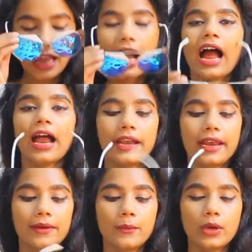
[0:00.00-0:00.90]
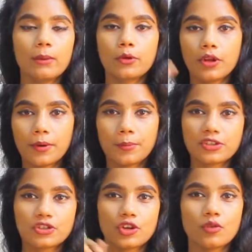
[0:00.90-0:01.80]
I will put up a
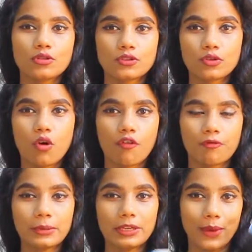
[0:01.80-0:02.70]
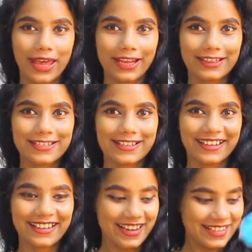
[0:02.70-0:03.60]
picture also of me wearing this
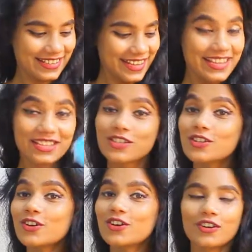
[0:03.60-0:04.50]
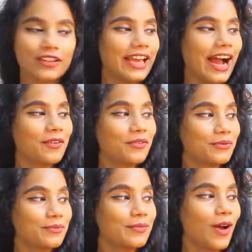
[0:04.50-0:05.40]
sunglass. So yeah,
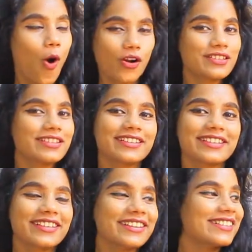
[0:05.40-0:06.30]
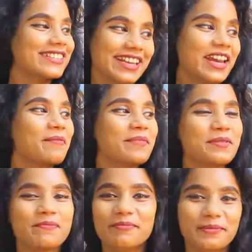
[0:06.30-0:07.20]
Octagon shaped
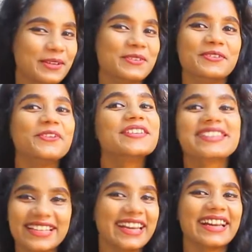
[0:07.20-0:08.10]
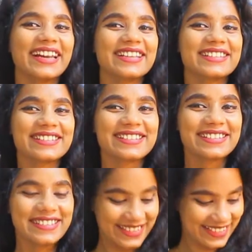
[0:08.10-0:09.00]
blue sunglasses.